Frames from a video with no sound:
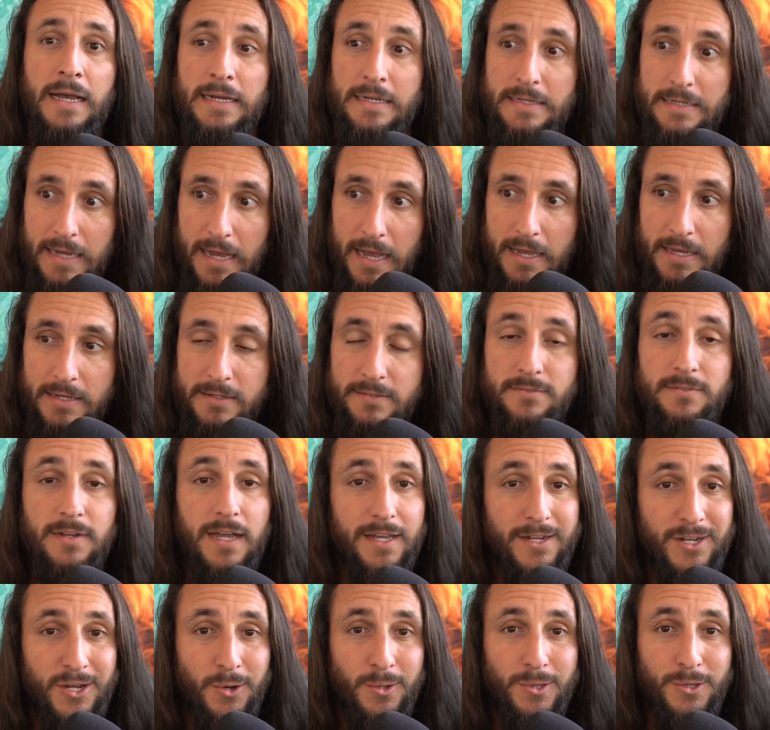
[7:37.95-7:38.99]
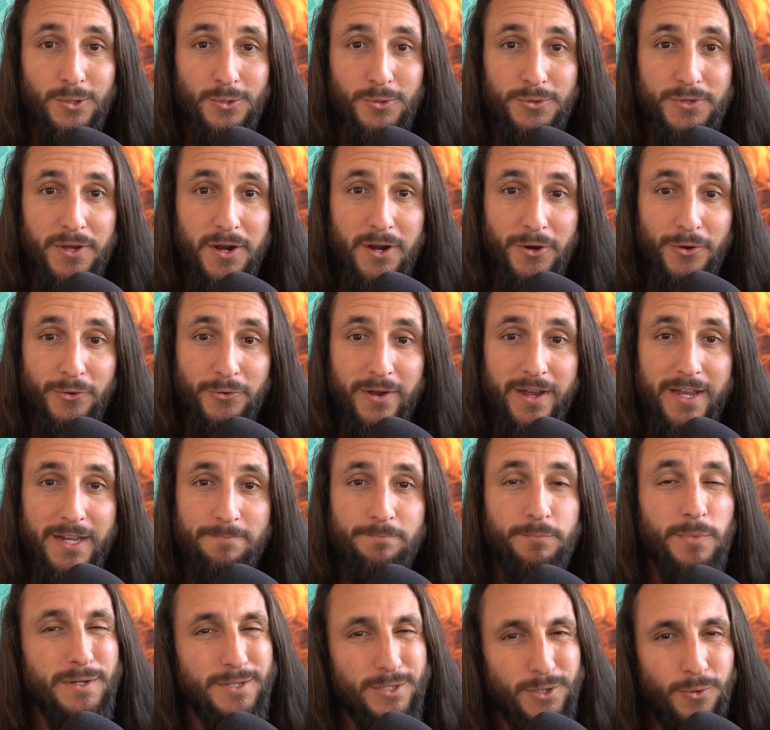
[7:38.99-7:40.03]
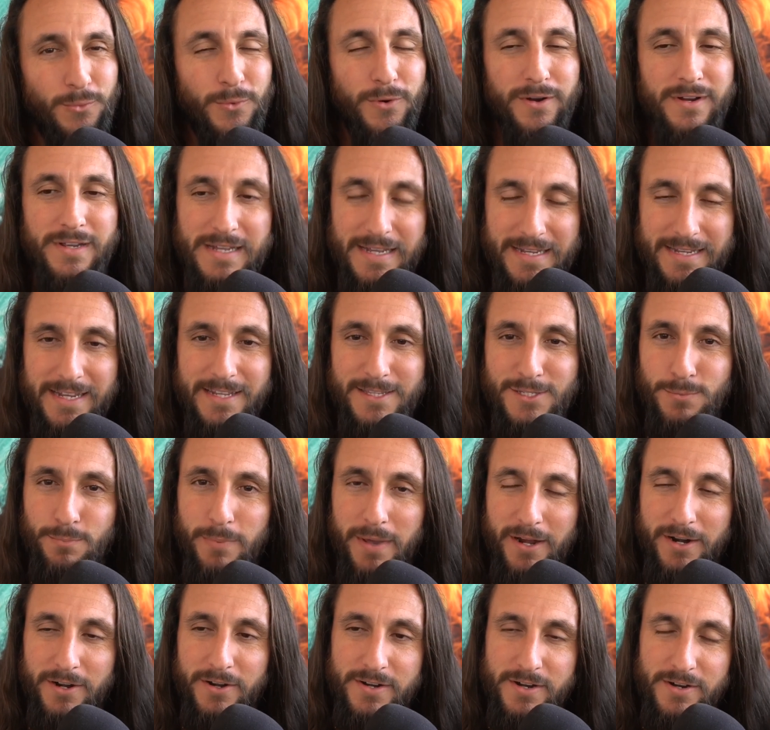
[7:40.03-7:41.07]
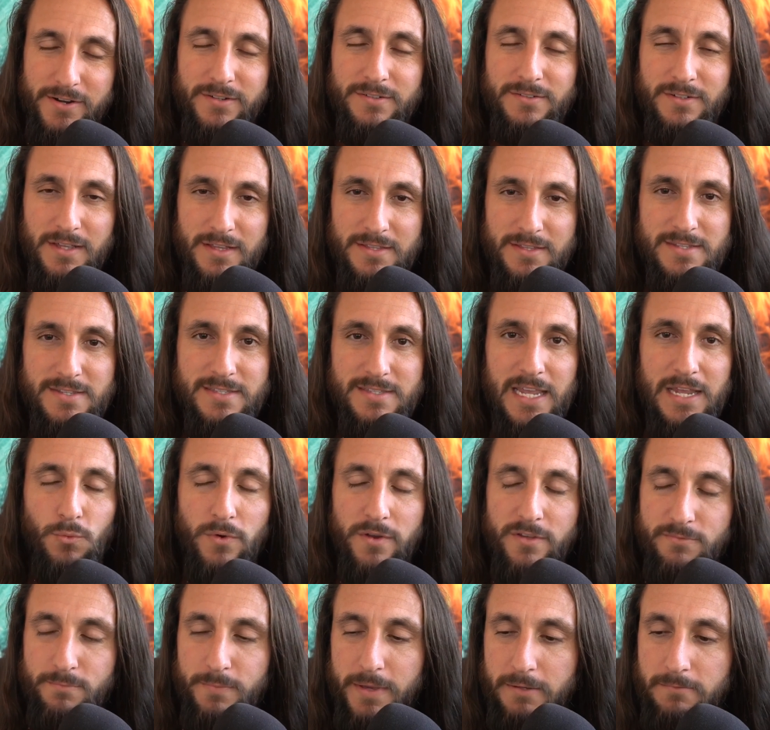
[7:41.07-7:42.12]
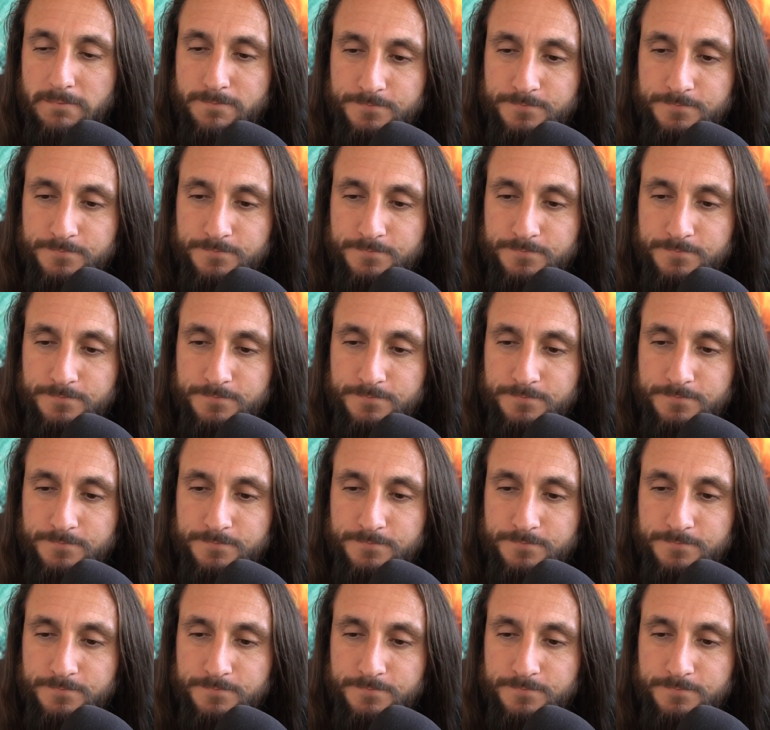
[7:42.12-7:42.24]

I know, a little dark, right? But don't worry, it gets better here, and stay with me.